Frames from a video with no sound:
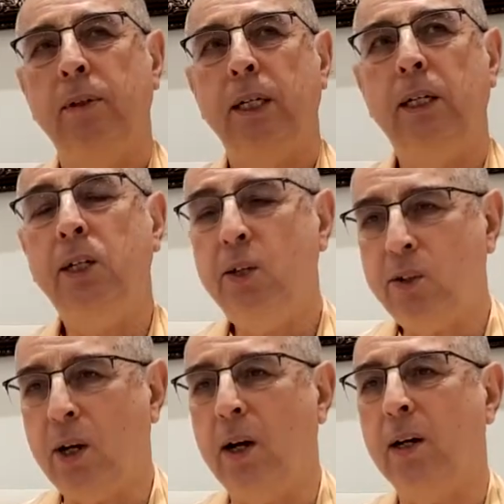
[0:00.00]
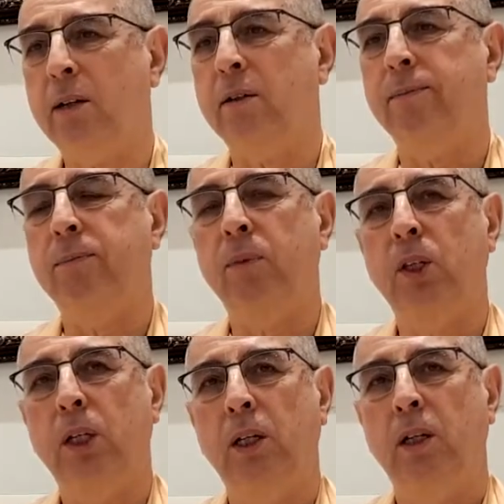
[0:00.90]
in his heart,
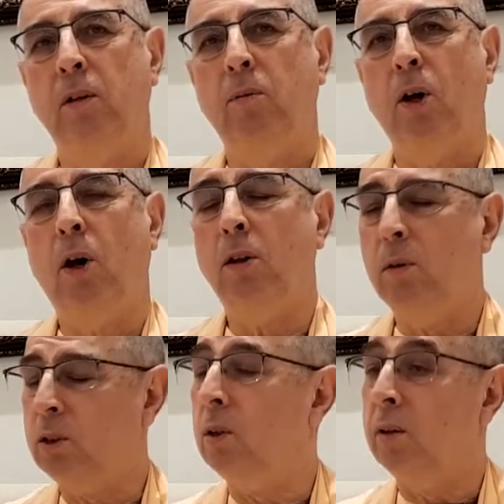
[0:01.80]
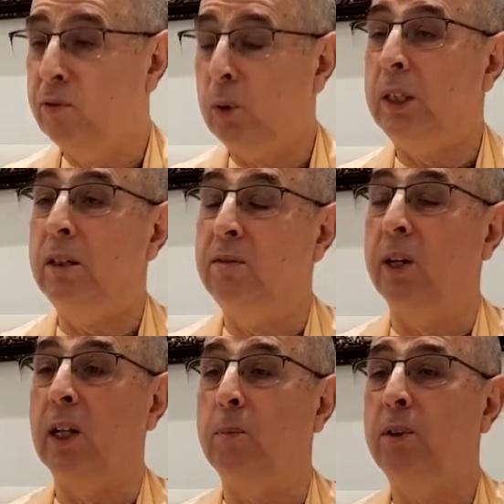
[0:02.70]
although it's not fully
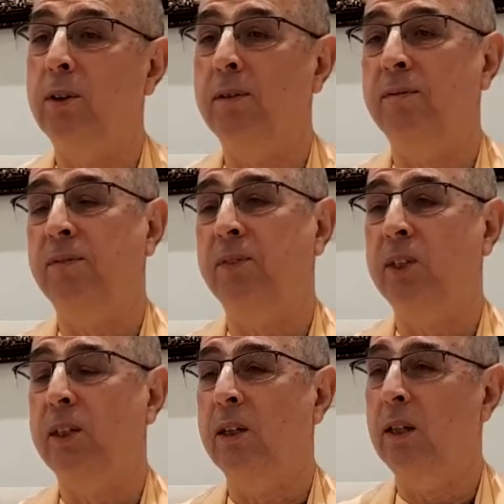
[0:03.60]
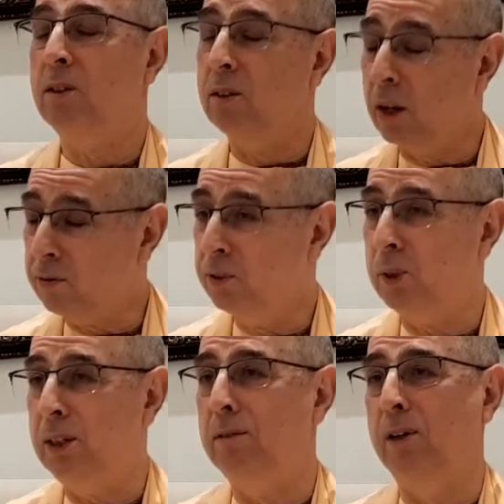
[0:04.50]
developed. It's not
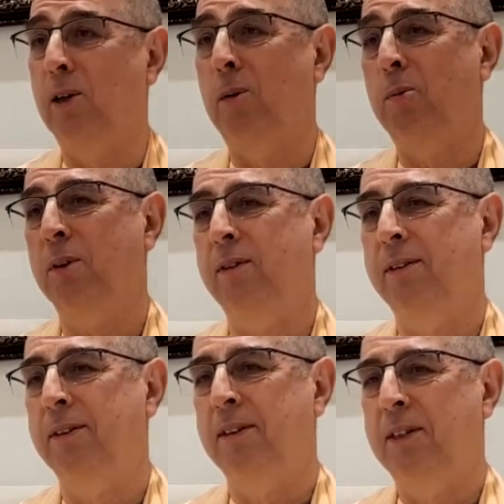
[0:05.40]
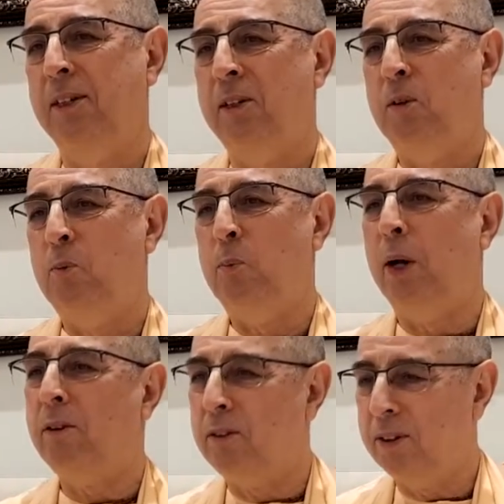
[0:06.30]
fully developed,
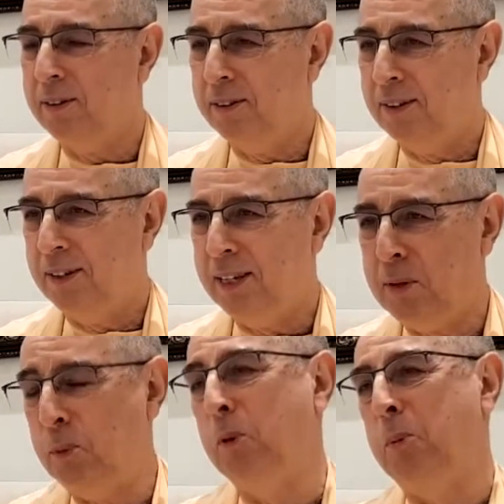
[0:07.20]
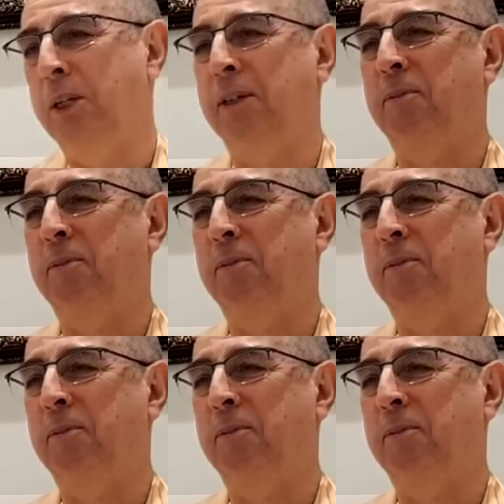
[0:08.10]
but it will be.